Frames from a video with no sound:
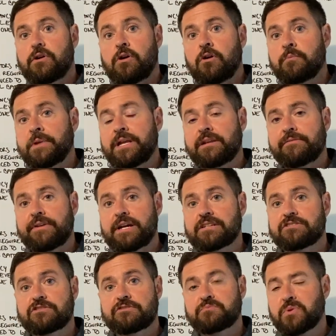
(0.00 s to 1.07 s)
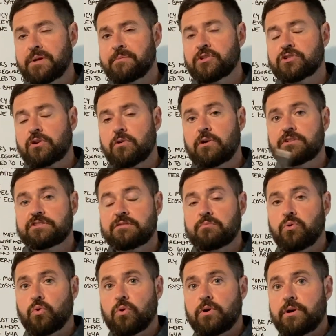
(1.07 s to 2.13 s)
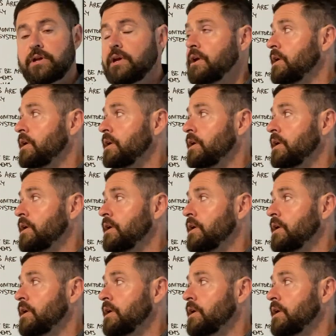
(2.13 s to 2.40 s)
all manufacturers pretty much across the board